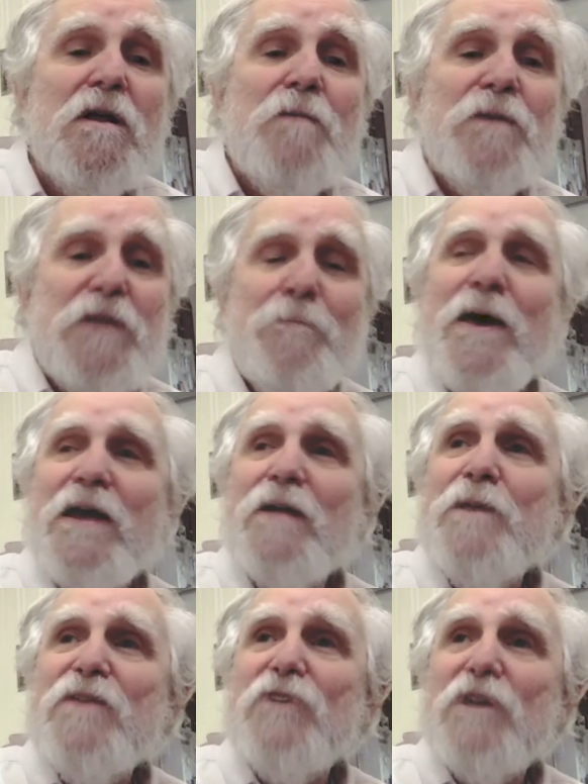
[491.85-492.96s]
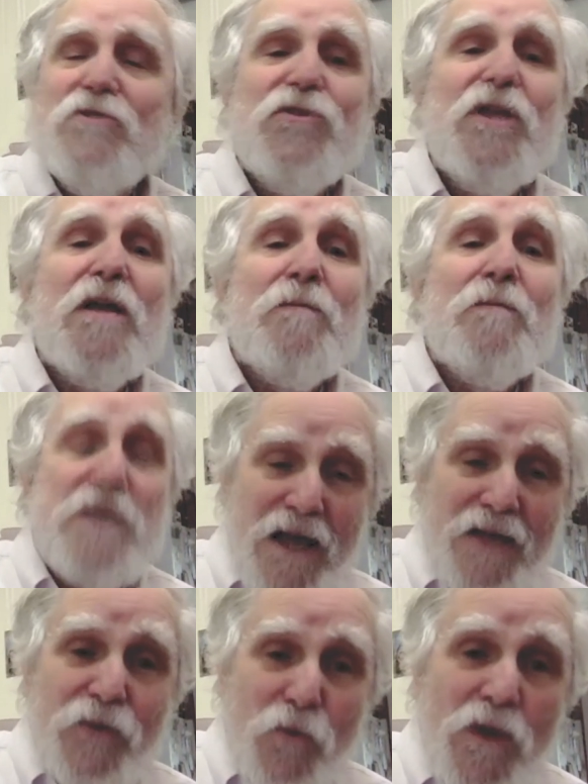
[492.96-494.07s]
But there better be such a thing
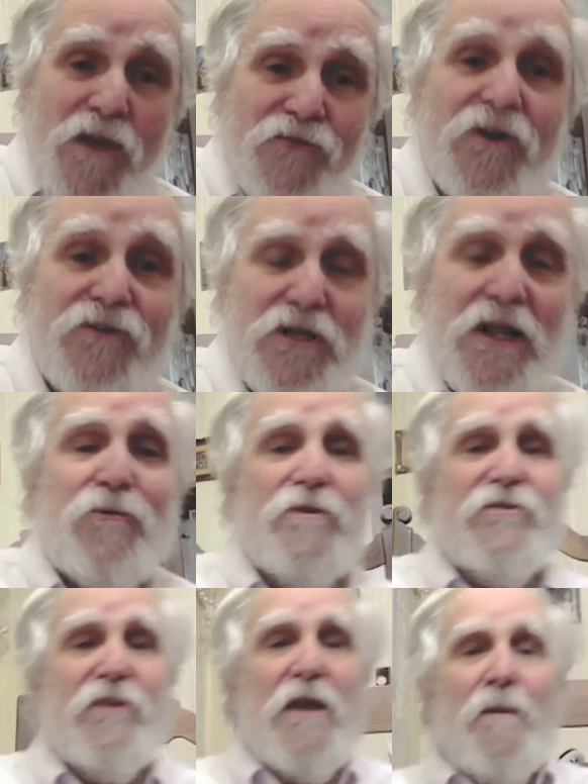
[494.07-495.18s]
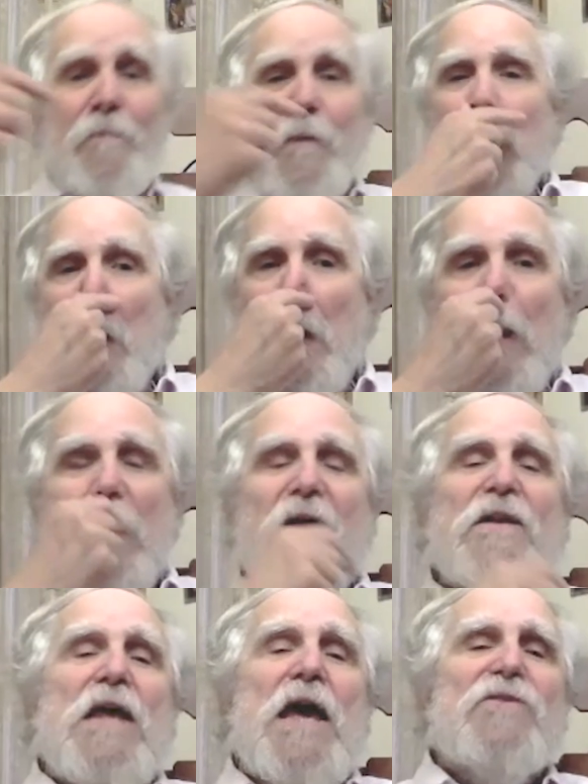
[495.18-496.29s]
beyond the wave function, I would say.
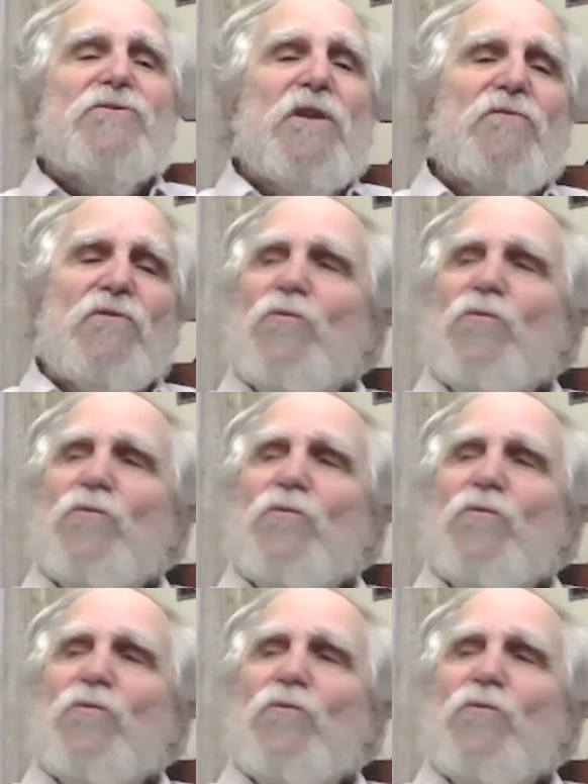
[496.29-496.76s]
And it actually,